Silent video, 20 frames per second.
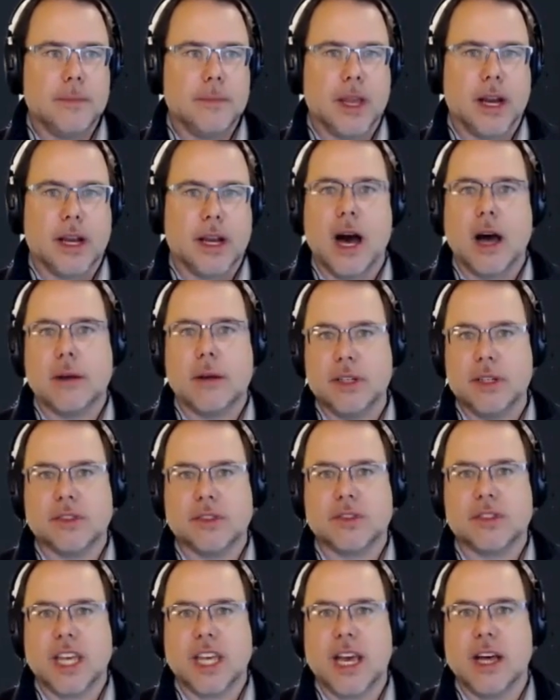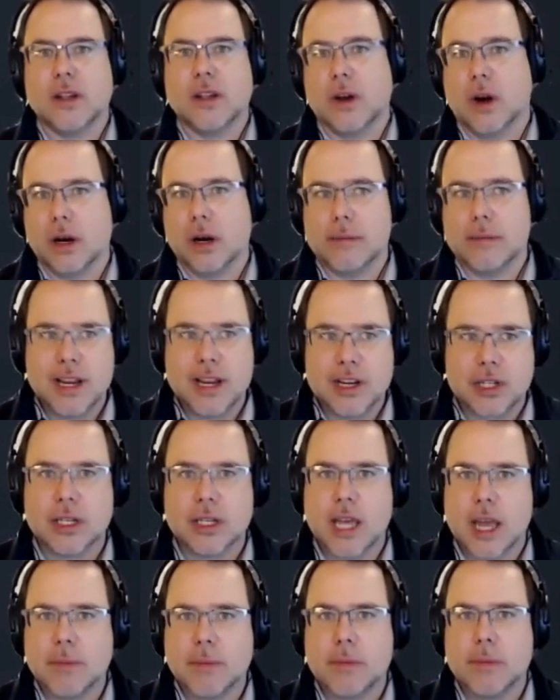economies of scale and automation
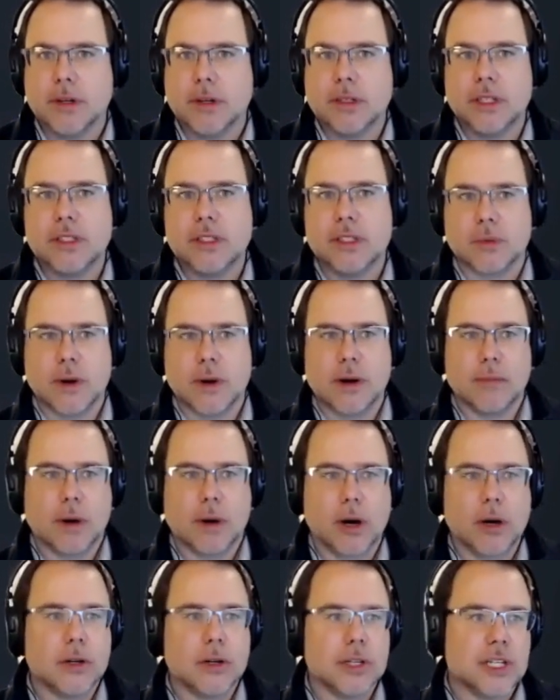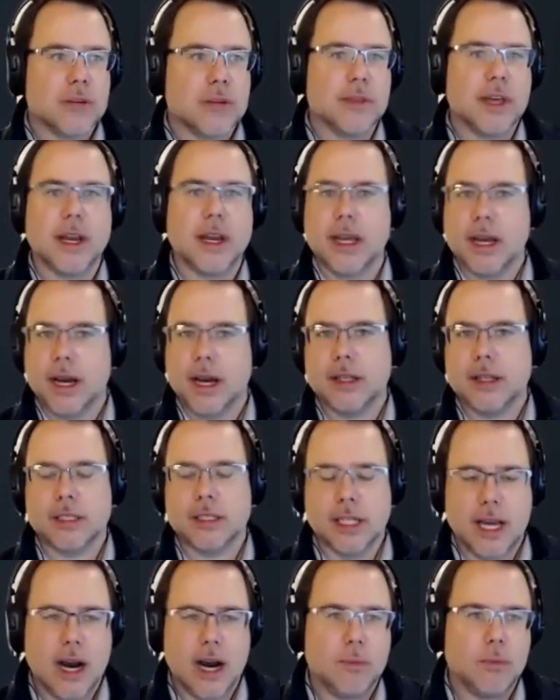capabilities around partnership that AI is
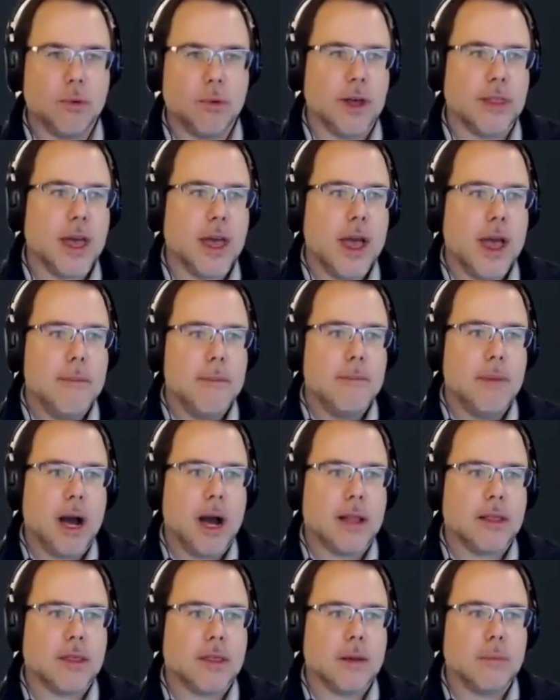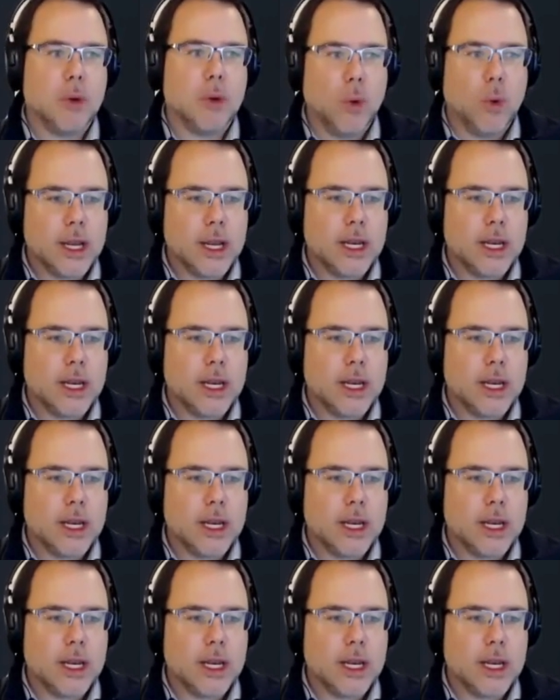going to help with. But the point